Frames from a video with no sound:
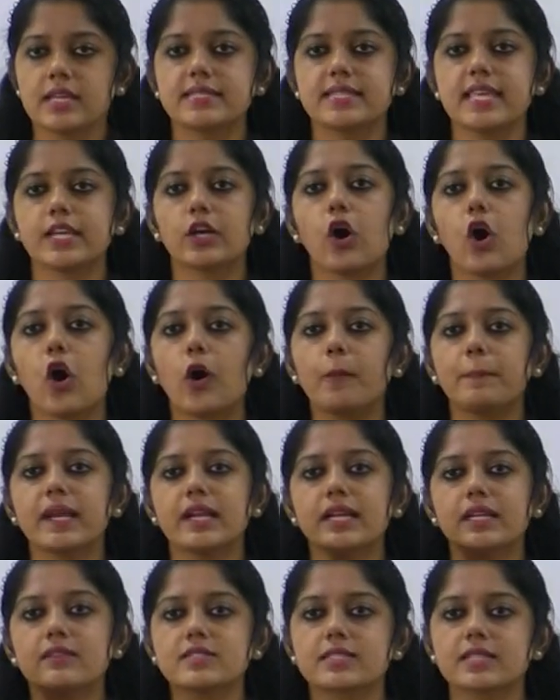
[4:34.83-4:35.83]
See,
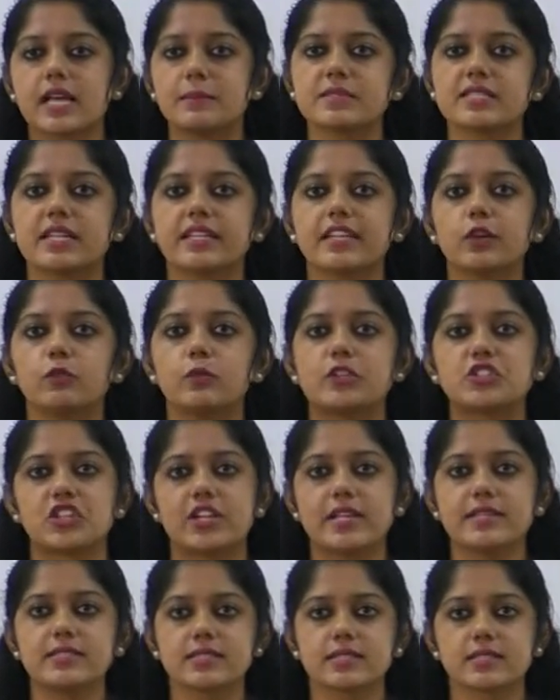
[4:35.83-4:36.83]
cooperatives comes under which
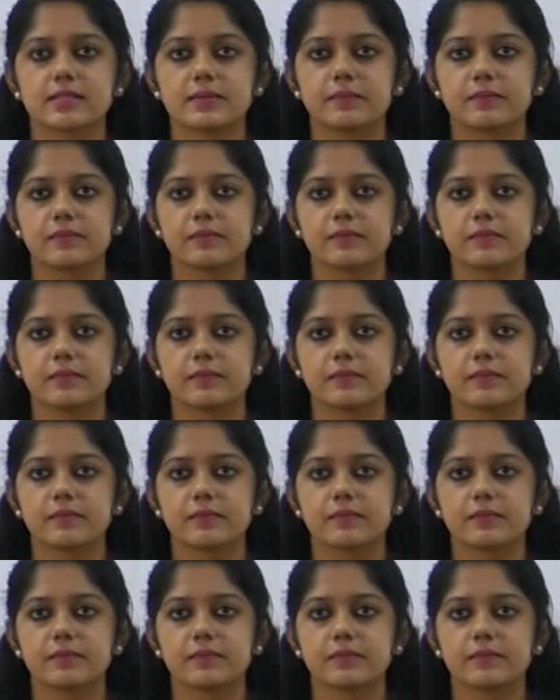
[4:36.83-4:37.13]
list?